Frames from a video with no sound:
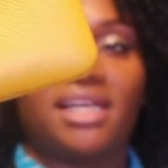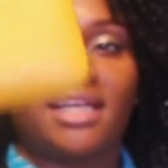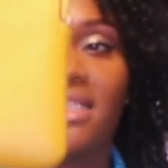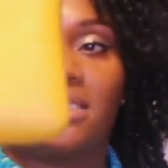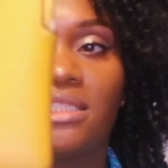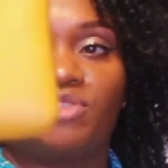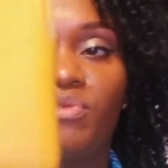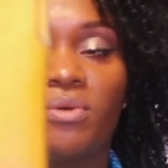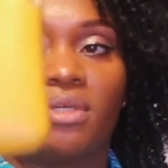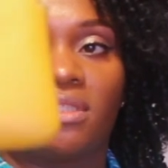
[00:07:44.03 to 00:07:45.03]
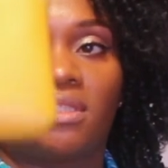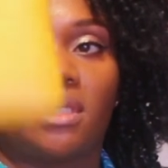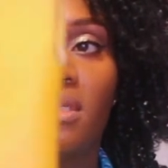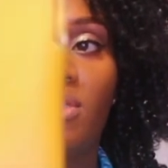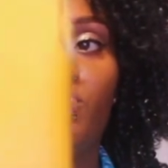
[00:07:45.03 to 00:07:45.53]
I got this for
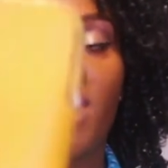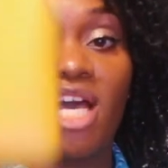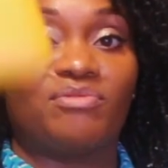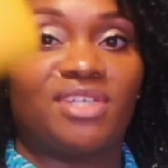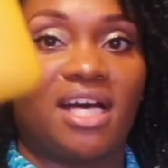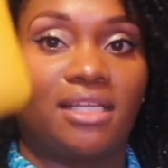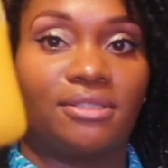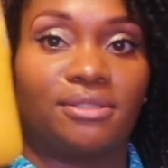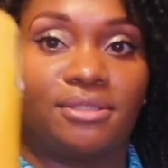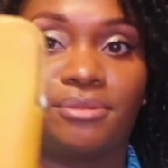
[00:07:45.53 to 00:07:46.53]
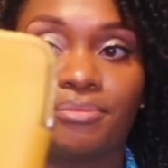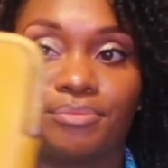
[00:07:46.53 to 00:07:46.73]
$35.